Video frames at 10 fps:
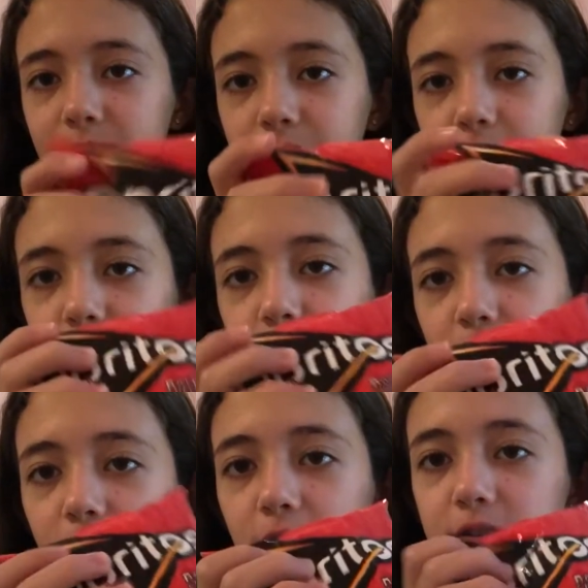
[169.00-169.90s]
This
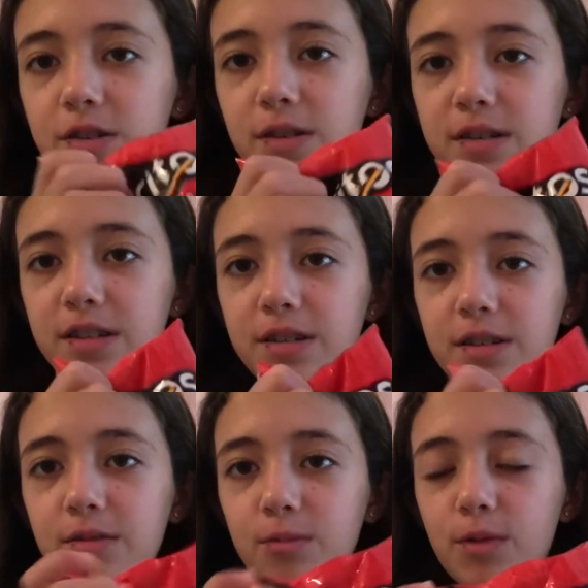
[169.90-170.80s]
one also isn't,
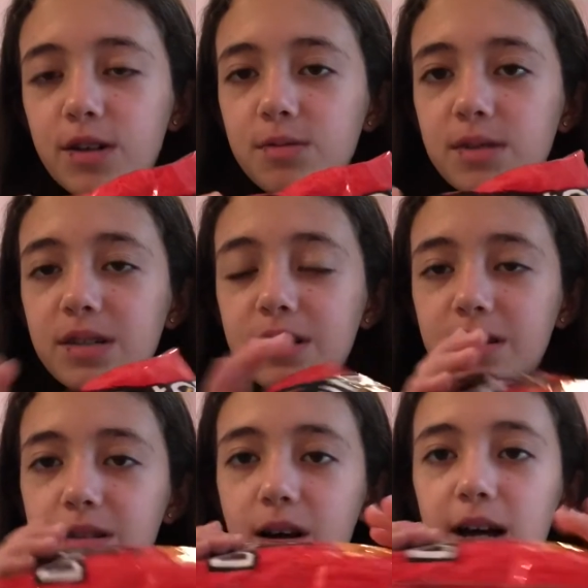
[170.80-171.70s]
well, this one's
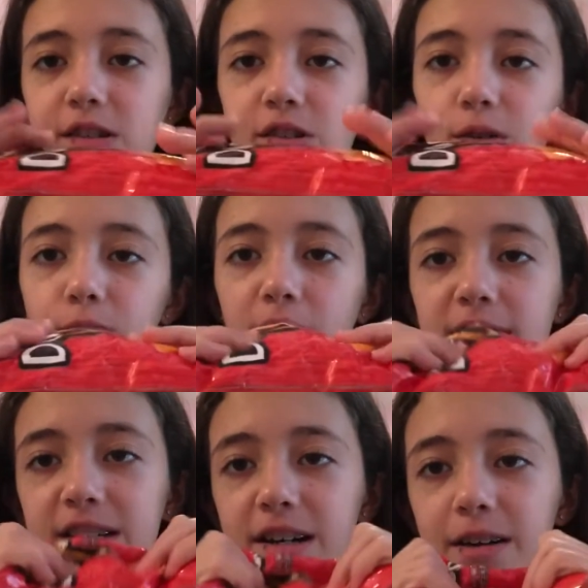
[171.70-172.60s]
not as slow
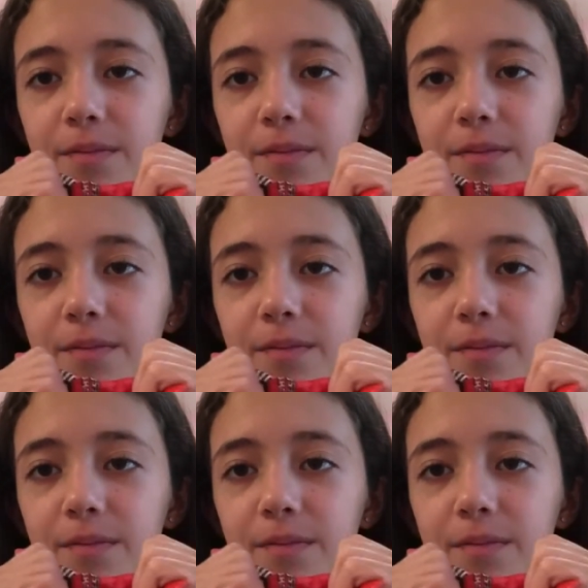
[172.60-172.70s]
rising,